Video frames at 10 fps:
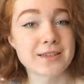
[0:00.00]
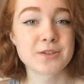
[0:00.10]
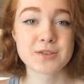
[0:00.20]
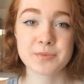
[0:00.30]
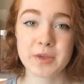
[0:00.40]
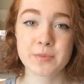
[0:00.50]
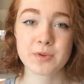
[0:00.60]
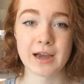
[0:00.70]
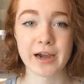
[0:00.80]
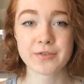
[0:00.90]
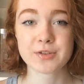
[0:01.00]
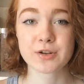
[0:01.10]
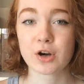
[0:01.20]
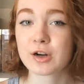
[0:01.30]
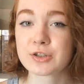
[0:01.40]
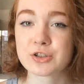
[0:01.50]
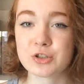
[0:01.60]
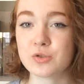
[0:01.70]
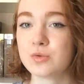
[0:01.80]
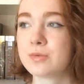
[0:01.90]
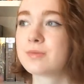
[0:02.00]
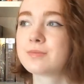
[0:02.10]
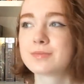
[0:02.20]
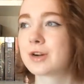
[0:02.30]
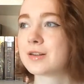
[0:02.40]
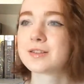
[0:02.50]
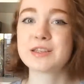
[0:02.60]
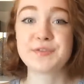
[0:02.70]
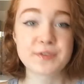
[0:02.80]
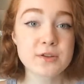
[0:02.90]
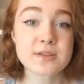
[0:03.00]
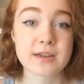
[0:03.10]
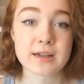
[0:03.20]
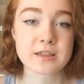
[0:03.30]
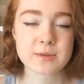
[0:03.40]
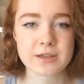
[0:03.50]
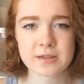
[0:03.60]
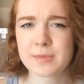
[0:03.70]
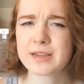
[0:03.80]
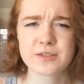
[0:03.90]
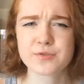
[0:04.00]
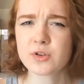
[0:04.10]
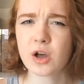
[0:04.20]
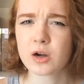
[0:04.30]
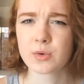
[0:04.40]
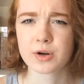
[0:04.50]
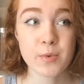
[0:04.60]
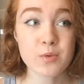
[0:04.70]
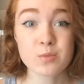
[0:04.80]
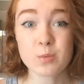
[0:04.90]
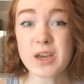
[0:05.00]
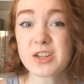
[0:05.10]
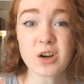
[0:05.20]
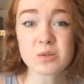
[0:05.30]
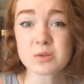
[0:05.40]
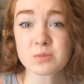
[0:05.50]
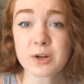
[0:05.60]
I know some people have the urge to constantly fill silence because it makes them feel awkward, but we don't.